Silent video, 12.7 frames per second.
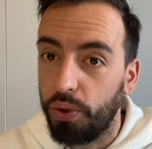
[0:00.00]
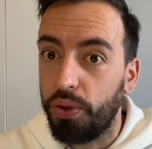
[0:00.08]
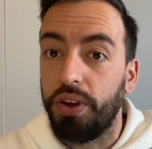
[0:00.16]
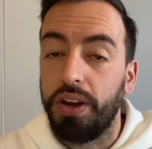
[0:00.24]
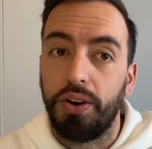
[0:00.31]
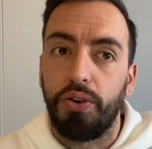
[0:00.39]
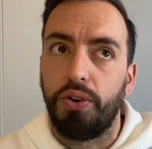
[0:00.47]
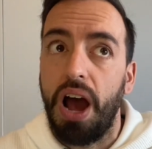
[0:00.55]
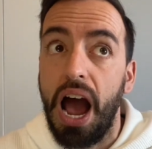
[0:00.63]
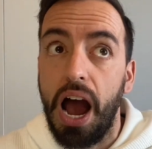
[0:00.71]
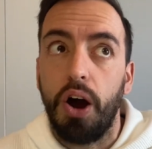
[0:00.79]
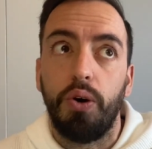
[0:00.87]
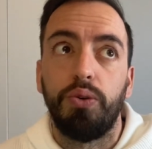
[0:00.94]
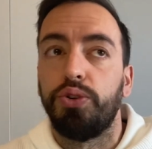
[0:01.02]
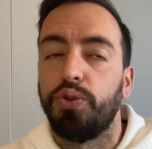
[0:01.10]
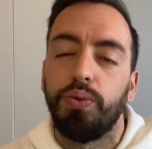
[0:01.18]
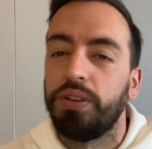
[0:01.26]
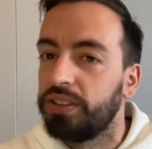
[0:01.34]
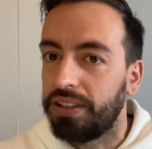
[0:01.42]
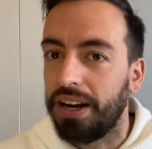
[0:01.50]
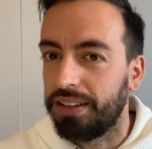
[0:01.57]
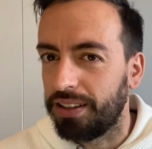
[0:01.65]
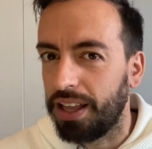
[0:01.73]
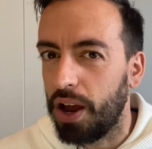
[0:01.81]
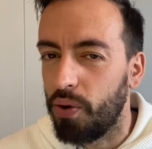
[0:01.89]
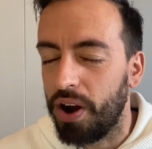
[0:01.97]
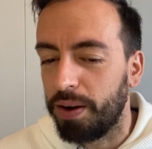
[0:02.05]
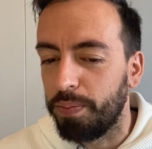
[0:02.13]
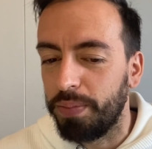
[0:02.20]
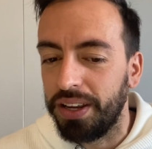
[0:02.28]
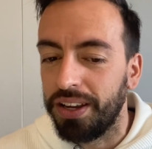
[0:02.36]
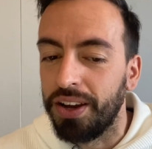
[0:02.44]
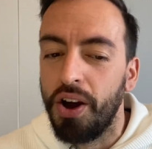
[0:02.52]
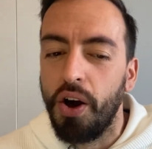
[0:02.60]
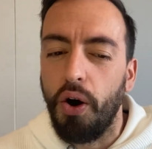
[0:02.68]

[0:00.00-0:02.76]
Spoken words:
think or how you will start a Tau army,